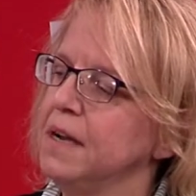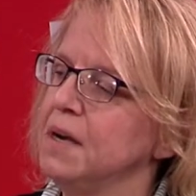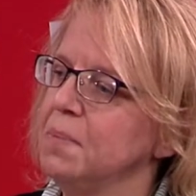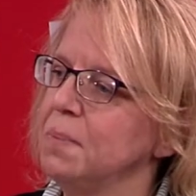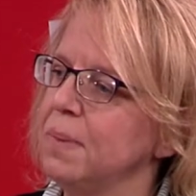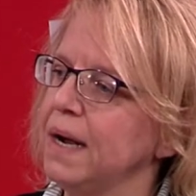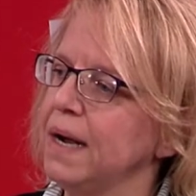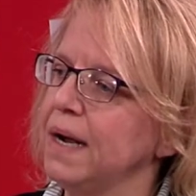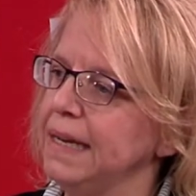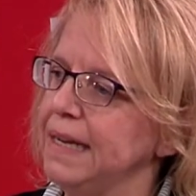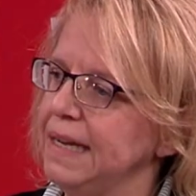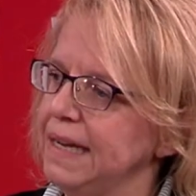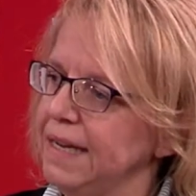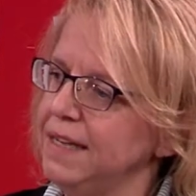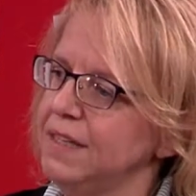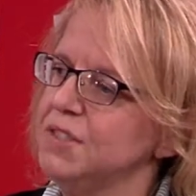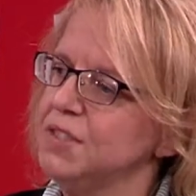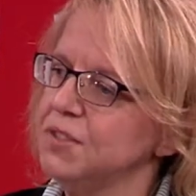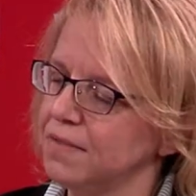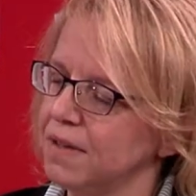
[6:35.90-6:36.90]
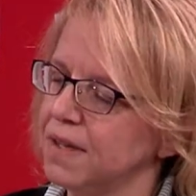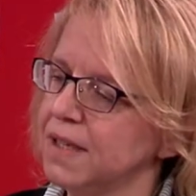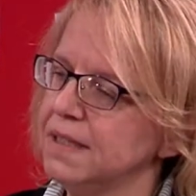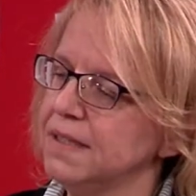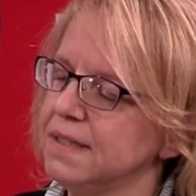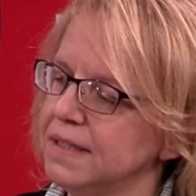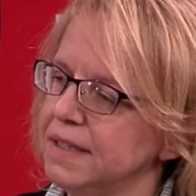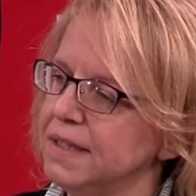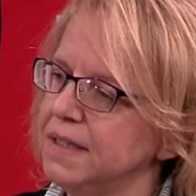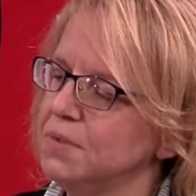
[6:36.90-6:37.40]
by each of
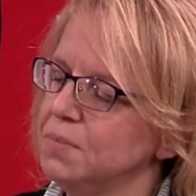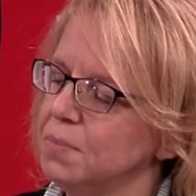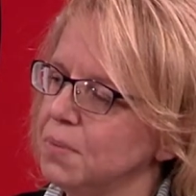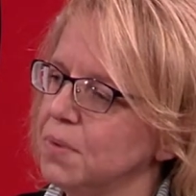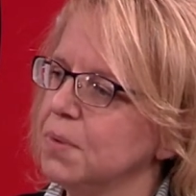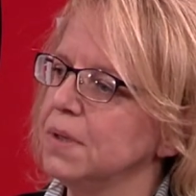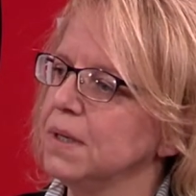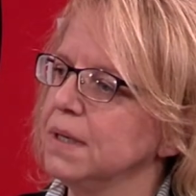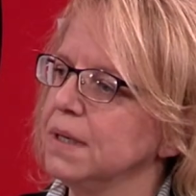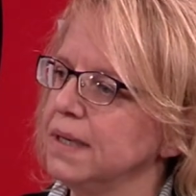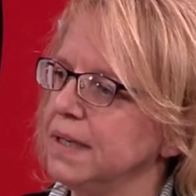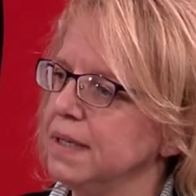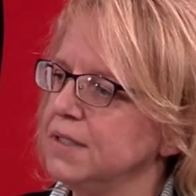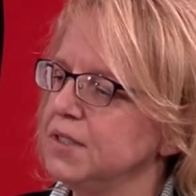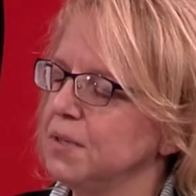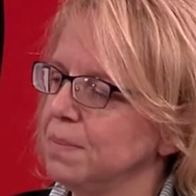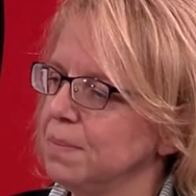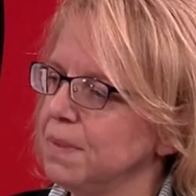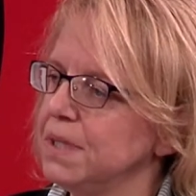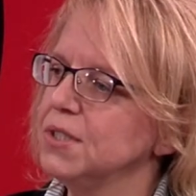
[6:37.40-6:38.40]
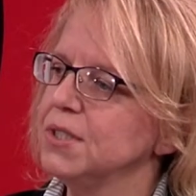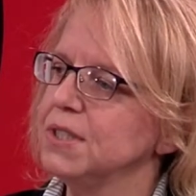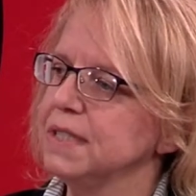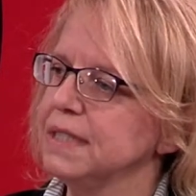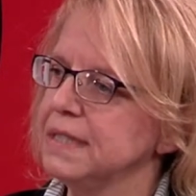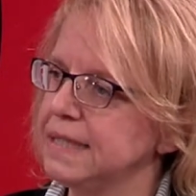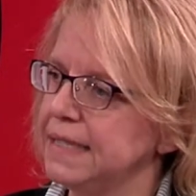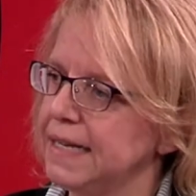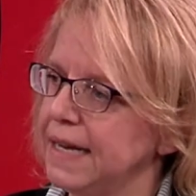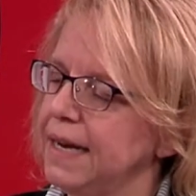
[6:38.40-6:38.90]
us, each board, each commission
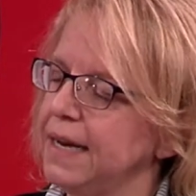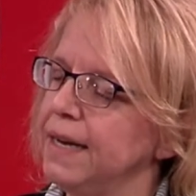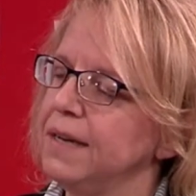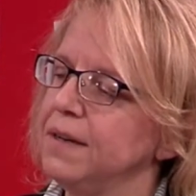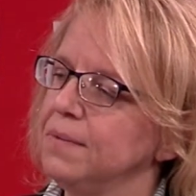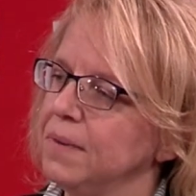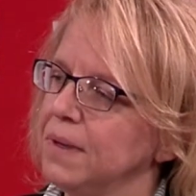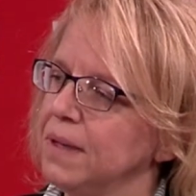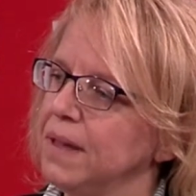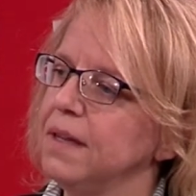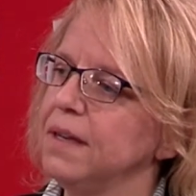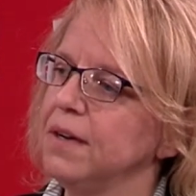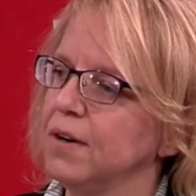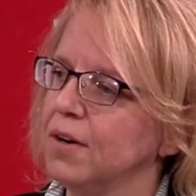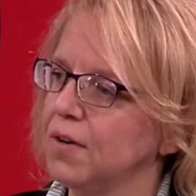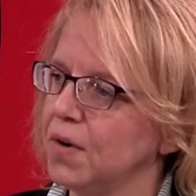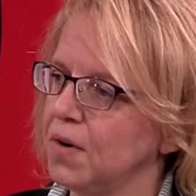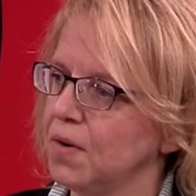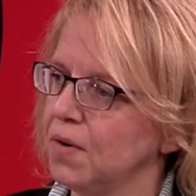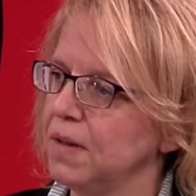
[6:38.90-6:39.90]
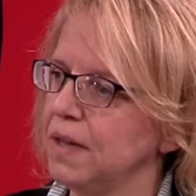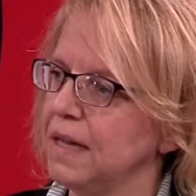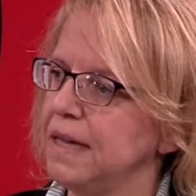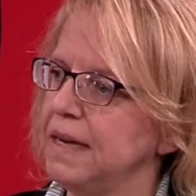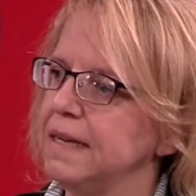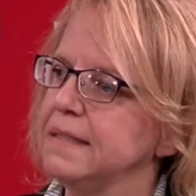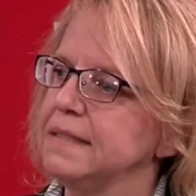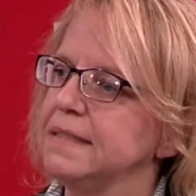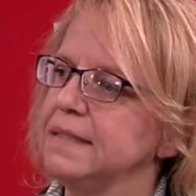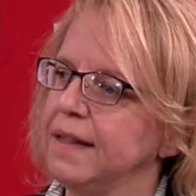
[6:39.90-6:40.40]
staying within our own
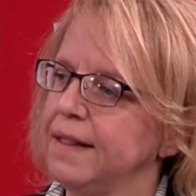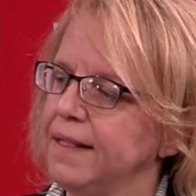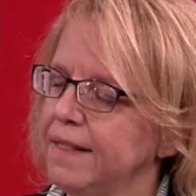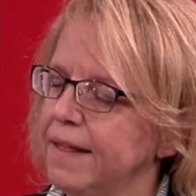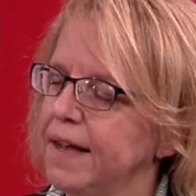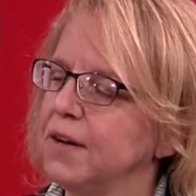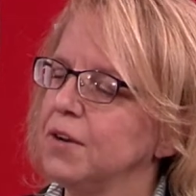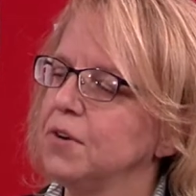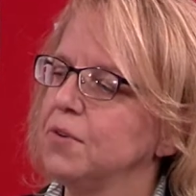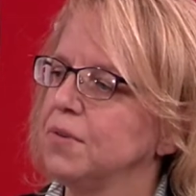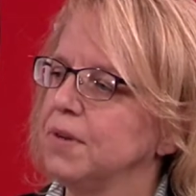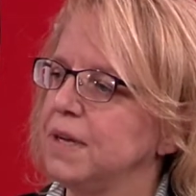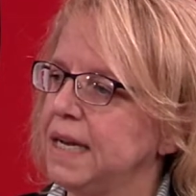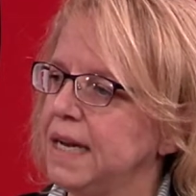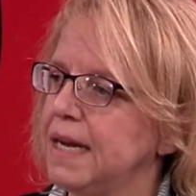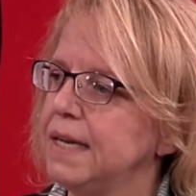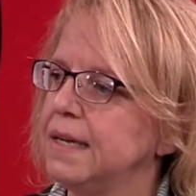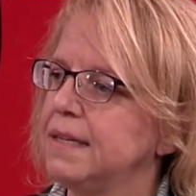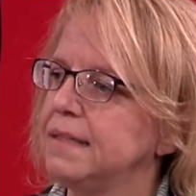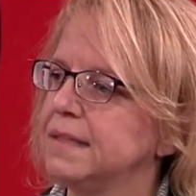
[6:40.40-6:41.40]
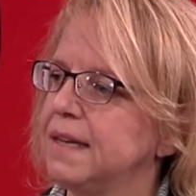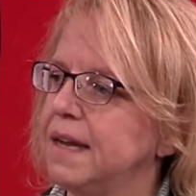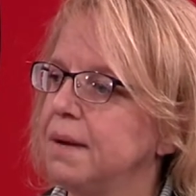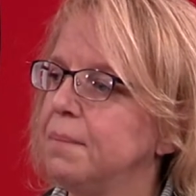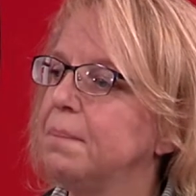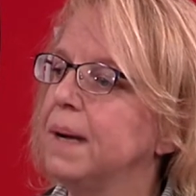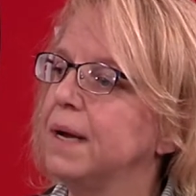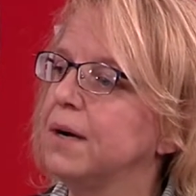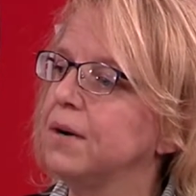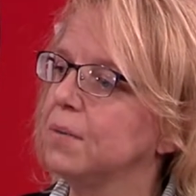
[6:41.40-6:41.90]
lanes, and that creates a
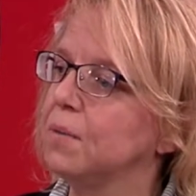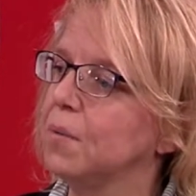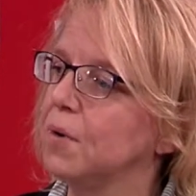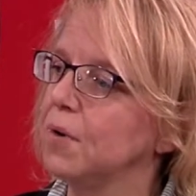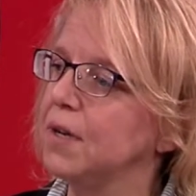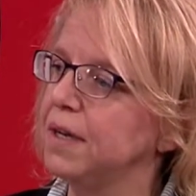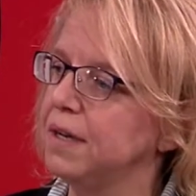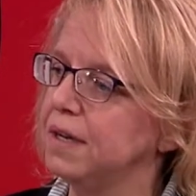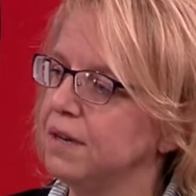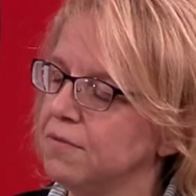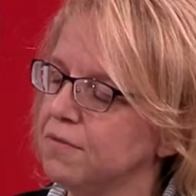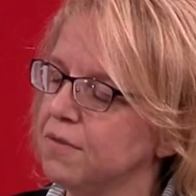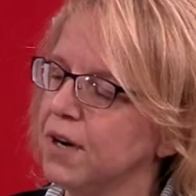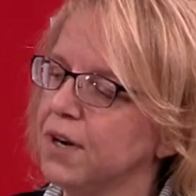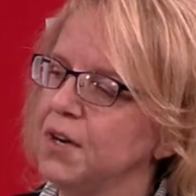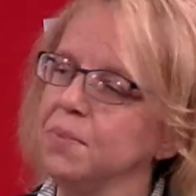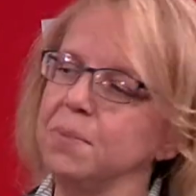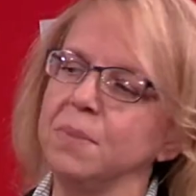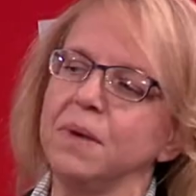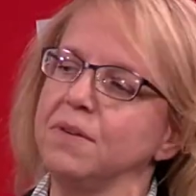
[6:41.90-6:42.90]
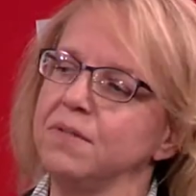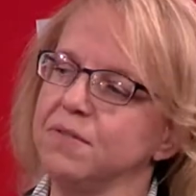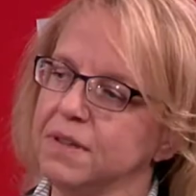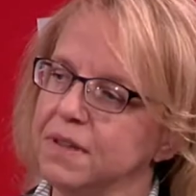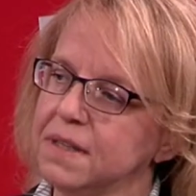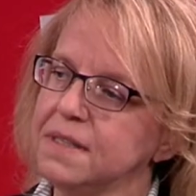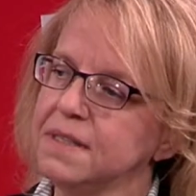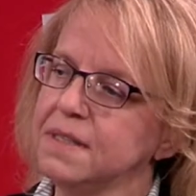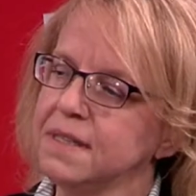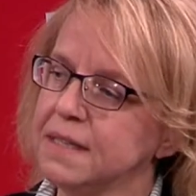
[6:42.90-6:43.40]
better working environment for
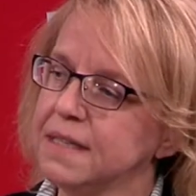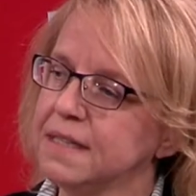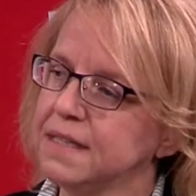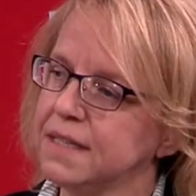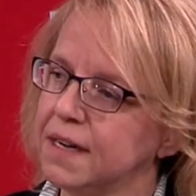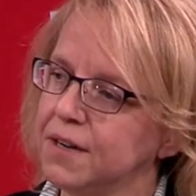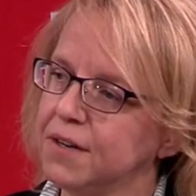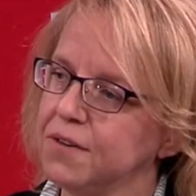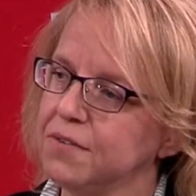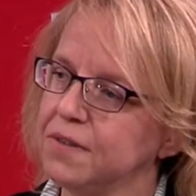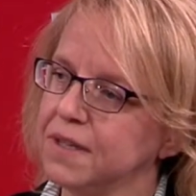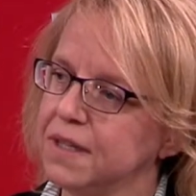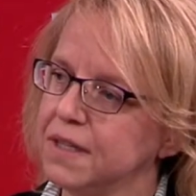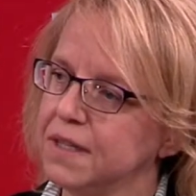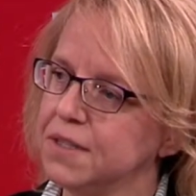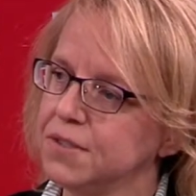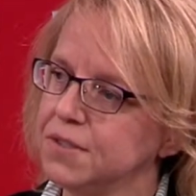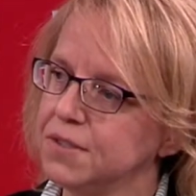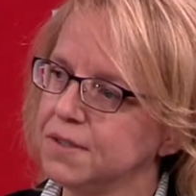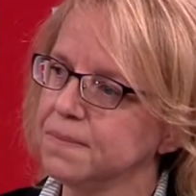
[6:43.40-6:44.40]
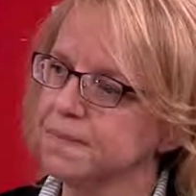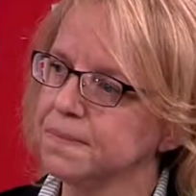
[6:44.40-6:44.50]
the entire village